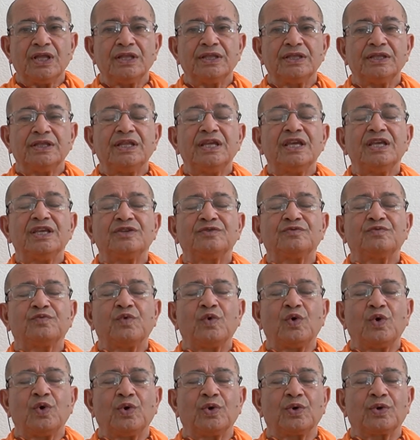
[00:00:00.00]
These
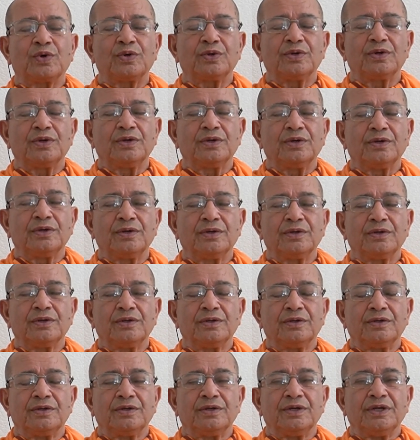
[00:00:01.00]
four,
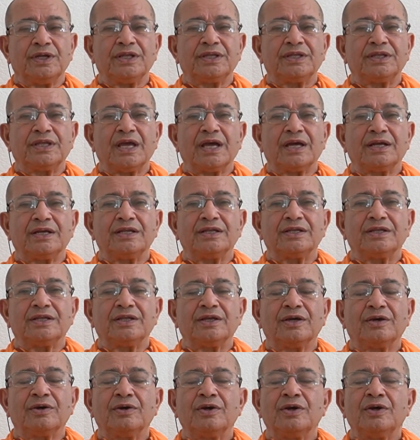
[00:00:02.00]
Nitya
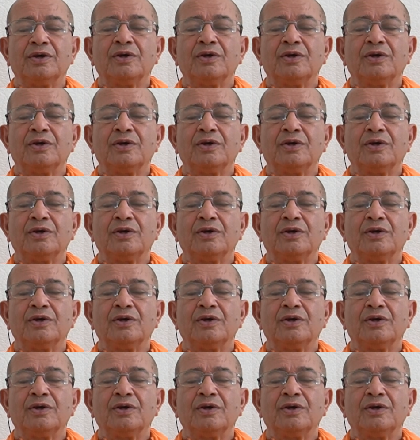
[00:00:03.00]
Nitya,